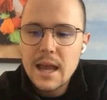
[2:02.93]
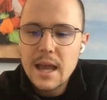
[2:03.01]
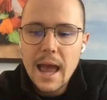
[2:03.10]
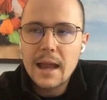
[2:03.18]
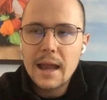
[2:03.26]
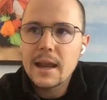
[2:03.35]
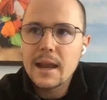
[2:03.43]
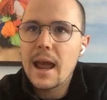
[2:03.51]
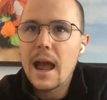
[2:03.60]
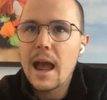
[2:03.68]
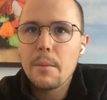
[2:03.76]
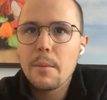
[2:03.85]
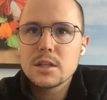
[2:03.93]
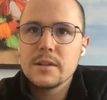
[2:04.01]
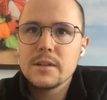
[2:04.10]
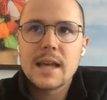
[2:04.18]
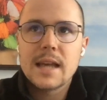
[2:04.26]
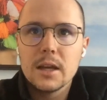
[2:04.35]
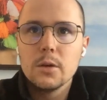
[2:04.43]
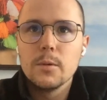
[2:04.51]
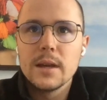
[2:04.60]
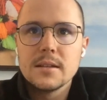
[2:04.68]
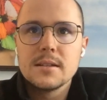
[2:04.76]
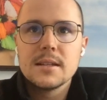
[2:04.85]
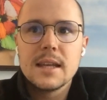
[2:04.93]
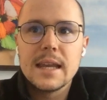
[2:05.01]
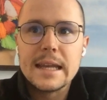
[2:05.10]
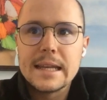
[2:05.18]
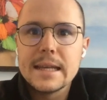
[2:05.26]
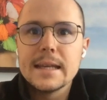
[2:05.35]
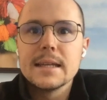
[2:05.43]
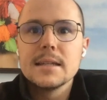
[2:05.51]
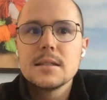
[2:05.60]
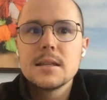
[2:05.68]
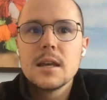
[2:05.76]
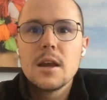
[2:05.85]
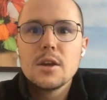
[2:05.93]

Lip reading: and how much of a tailwind it is